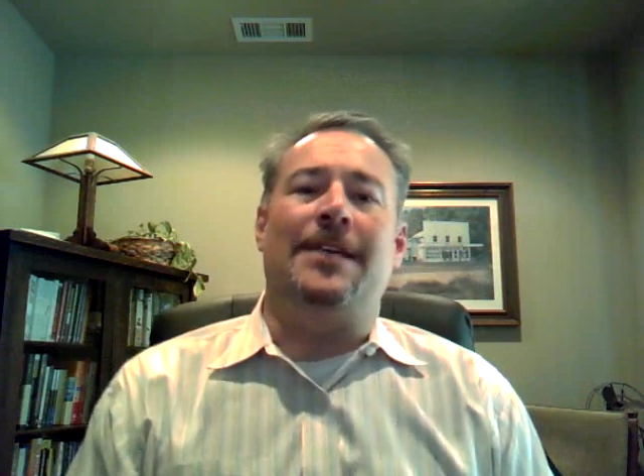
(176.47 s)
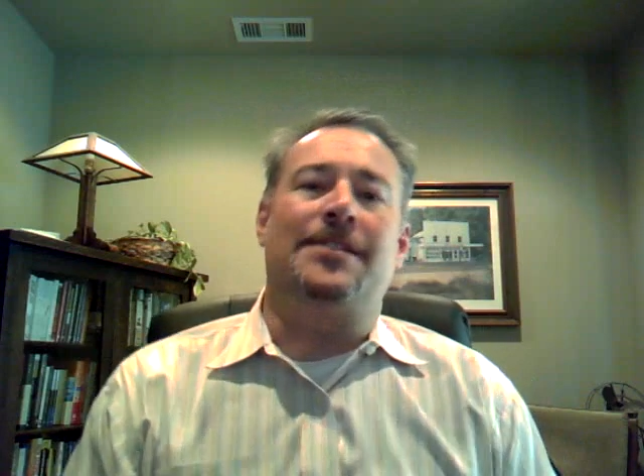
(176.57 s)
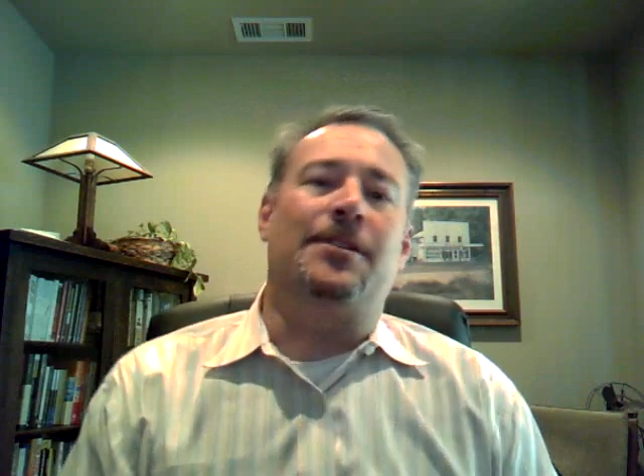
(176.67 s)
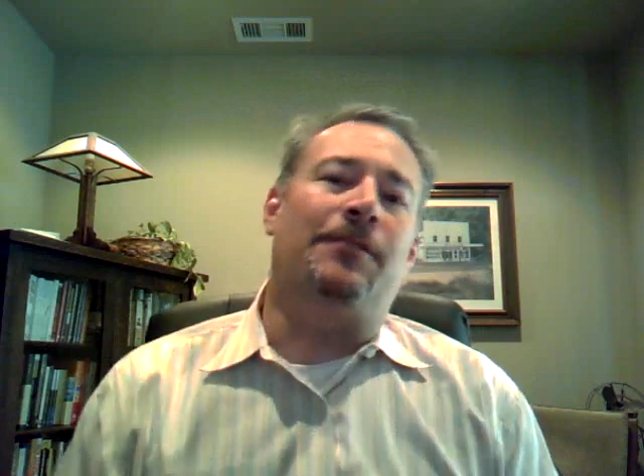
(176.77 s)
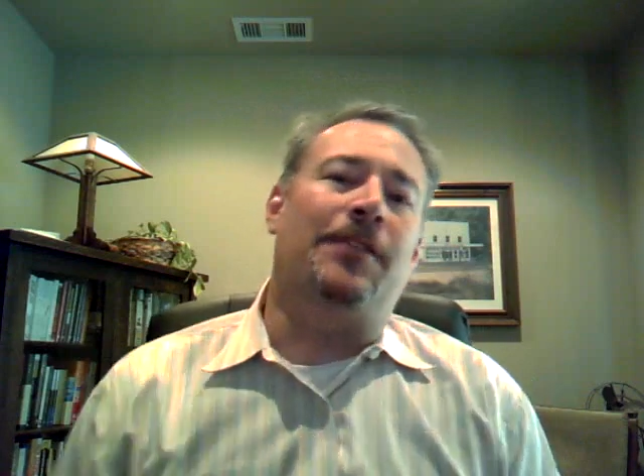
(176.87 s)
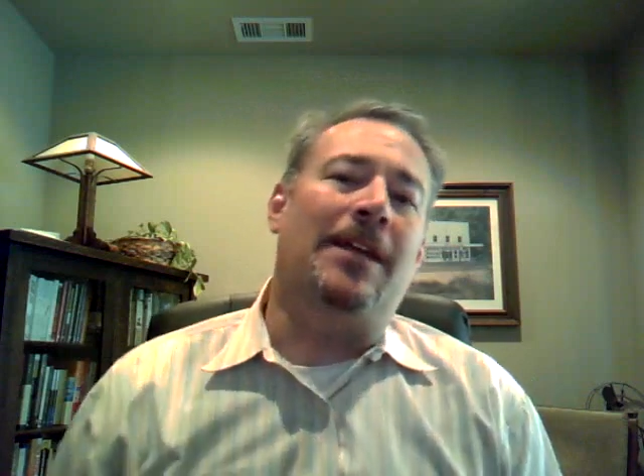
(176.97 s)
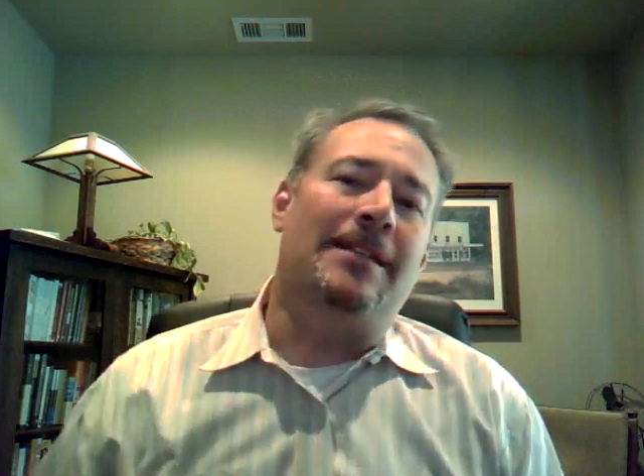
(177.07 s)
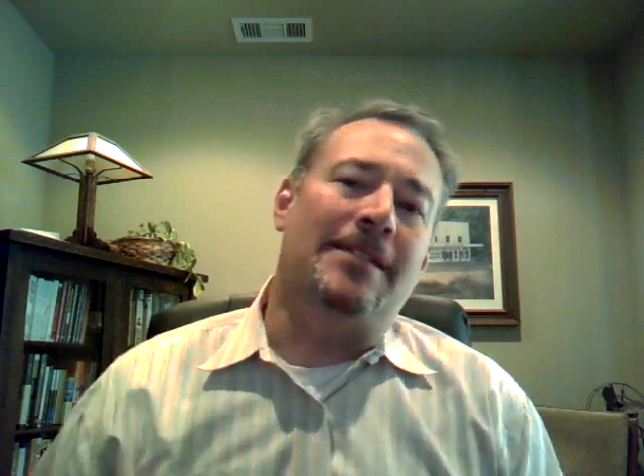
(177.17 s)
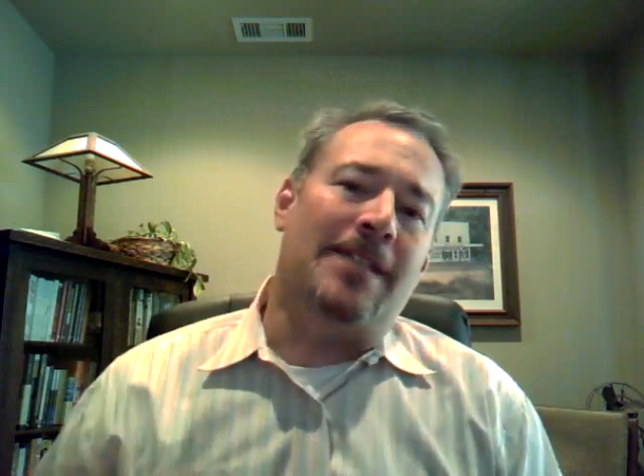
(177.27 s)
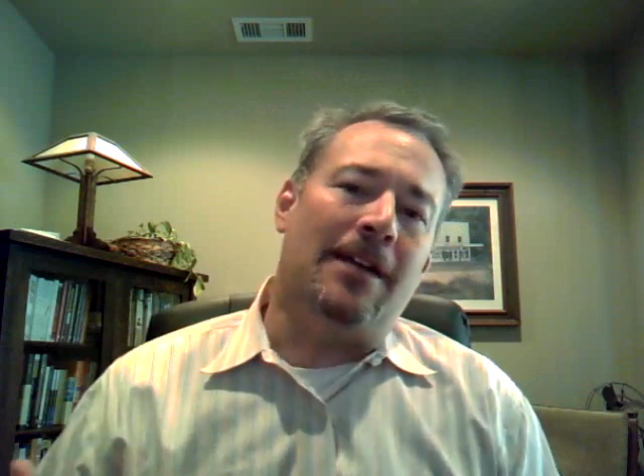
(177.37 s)
So if they
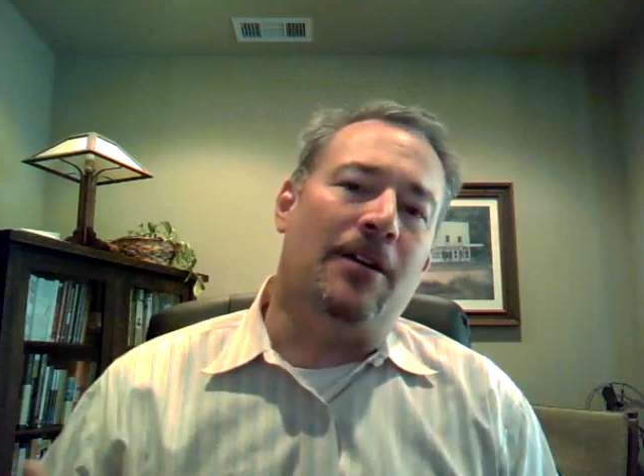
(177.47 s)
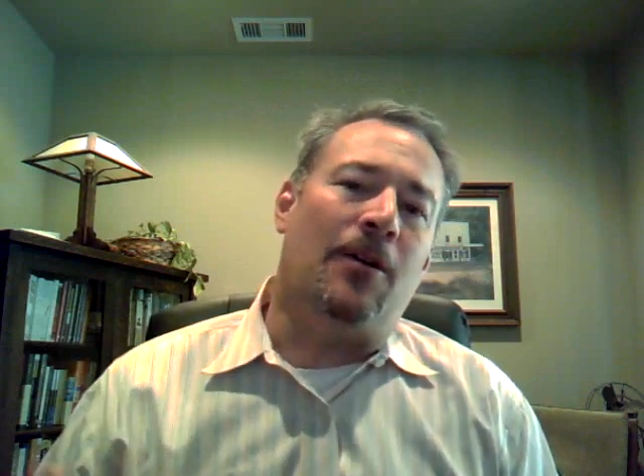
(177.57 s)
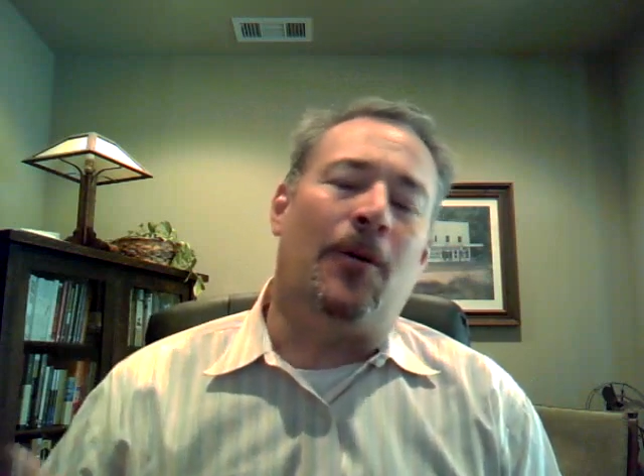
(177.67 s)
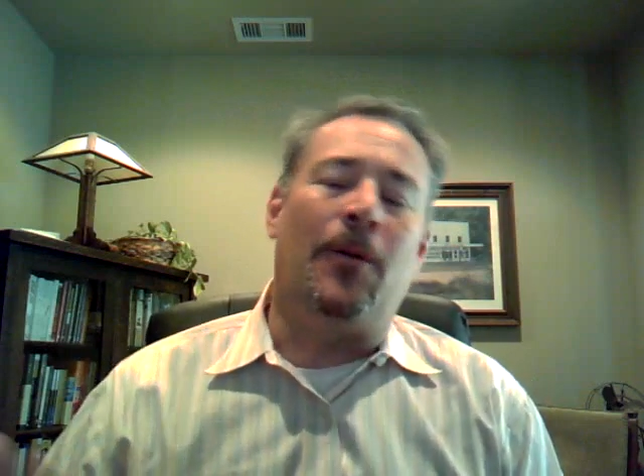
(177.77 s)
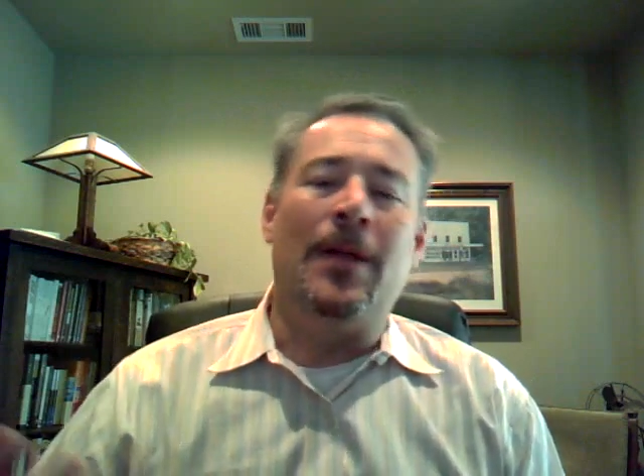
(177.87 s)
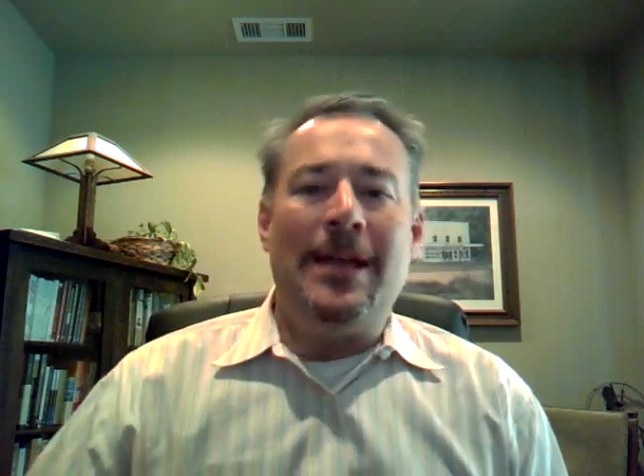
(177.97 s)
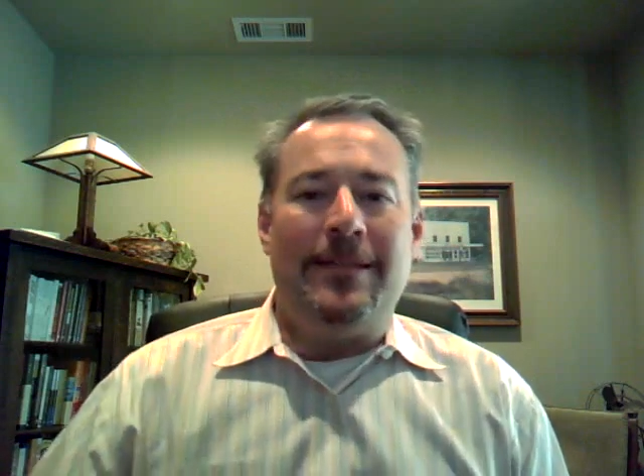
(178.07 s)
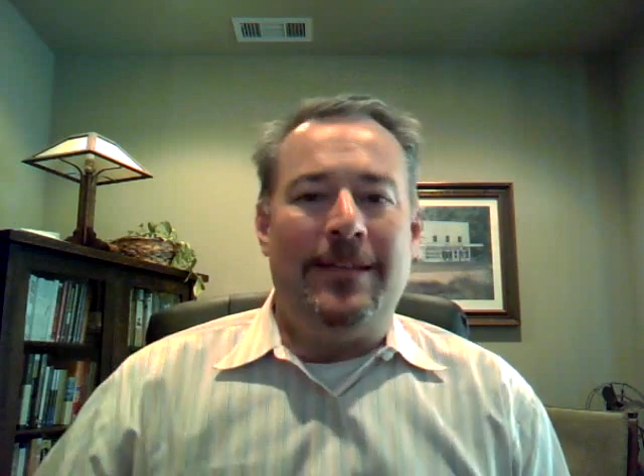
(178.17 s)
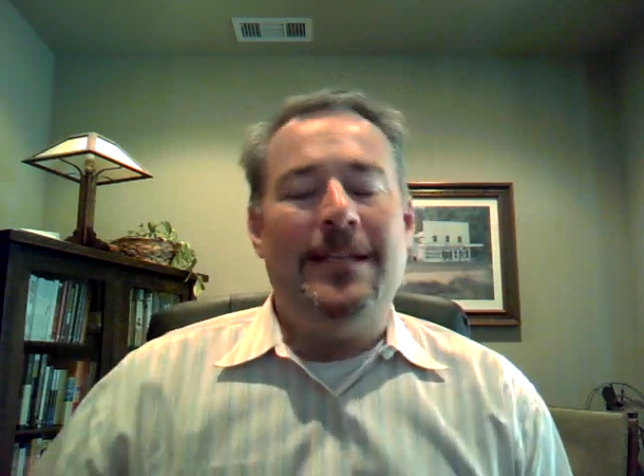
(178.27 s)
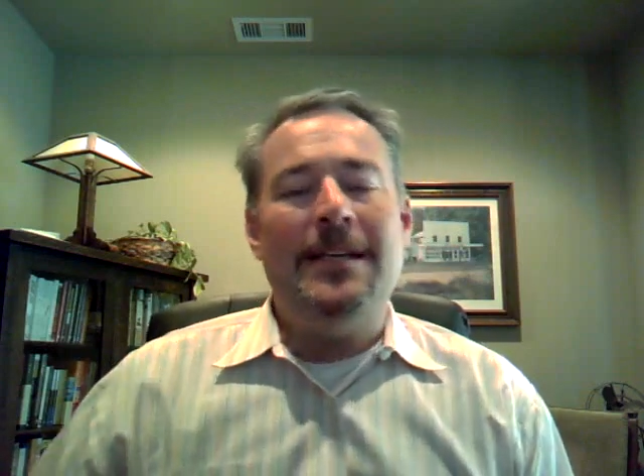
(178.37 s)
set a goal,
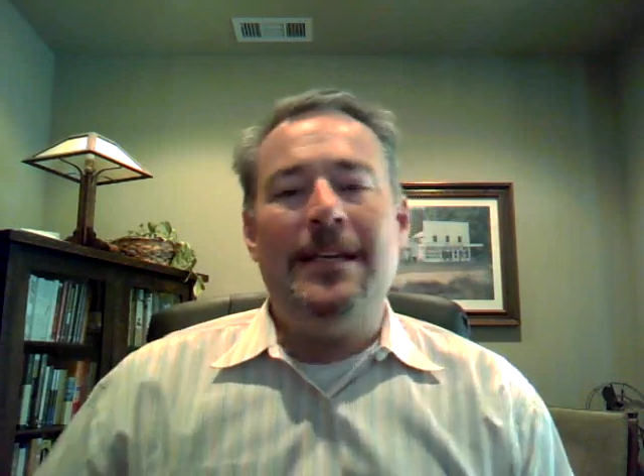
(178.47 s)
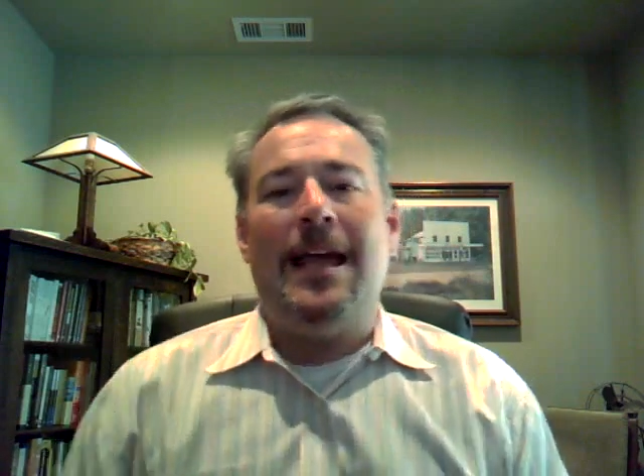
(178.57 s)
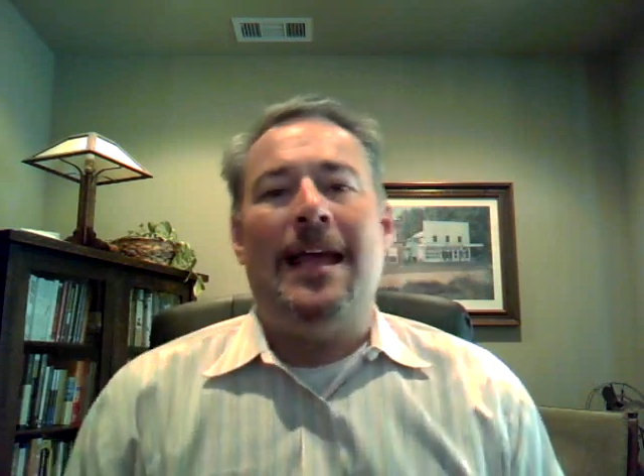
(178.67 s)
they didn't